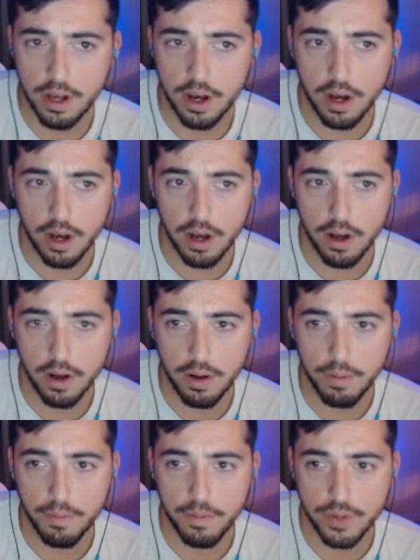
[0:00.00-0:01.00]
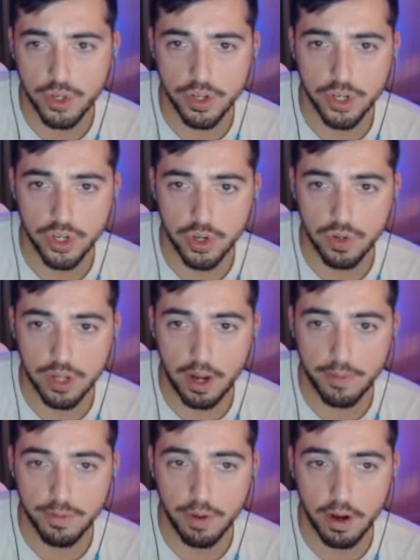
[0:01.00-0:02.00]
Um, so let's just go
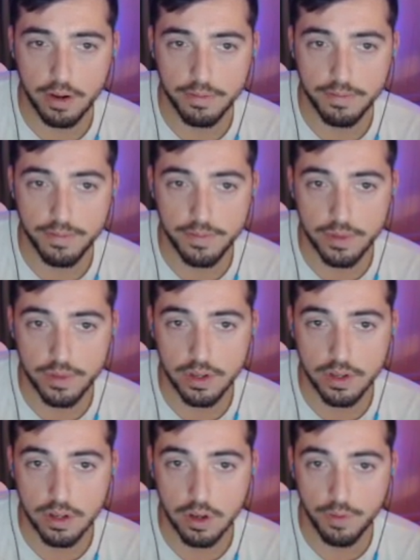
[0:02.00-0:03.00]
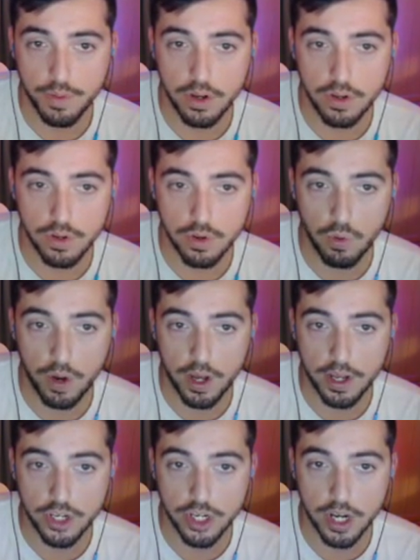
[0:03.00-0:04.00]
top to bottom. Camille,
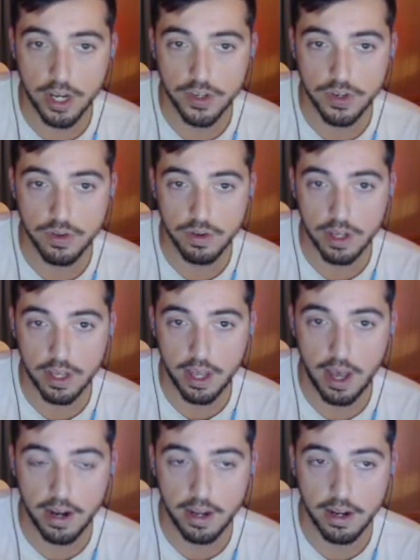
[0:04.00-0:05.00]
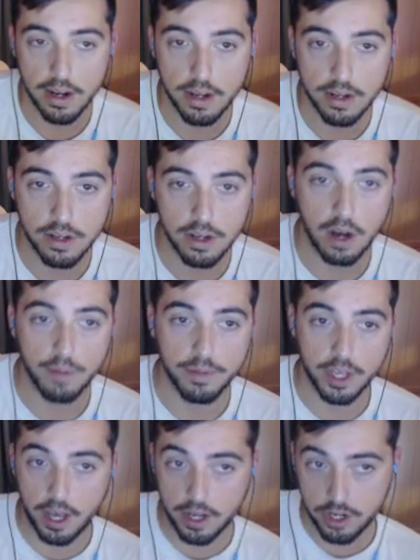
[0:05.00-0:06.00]
Gwen, Jace, Kennen, Tahm
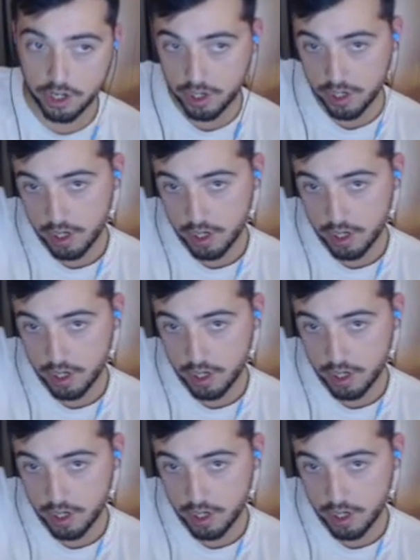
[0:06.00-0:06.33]
Kench.